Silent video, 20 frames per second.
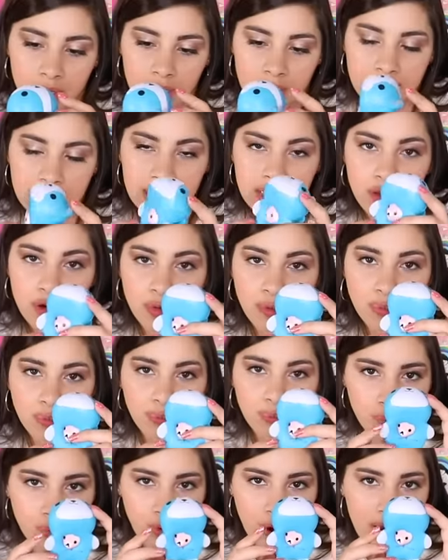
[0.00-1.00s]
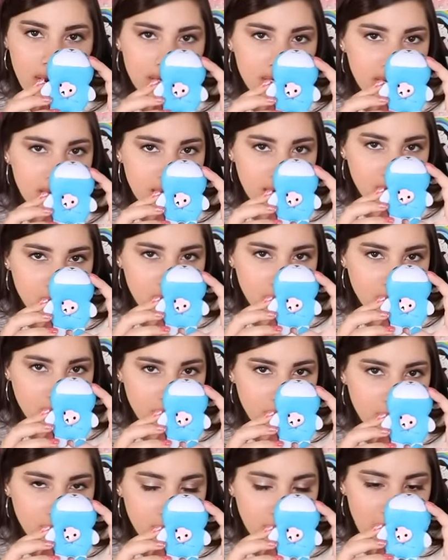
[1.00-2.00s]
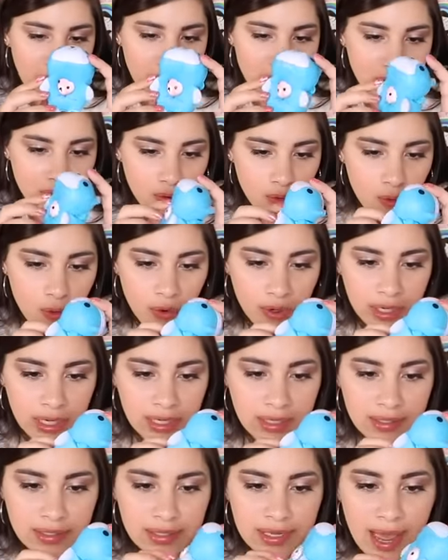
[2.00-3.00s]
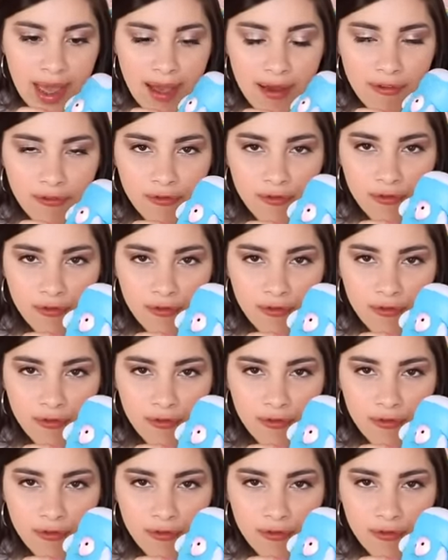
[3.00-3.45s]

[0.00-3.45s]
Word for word: It's either pregnant or its organs have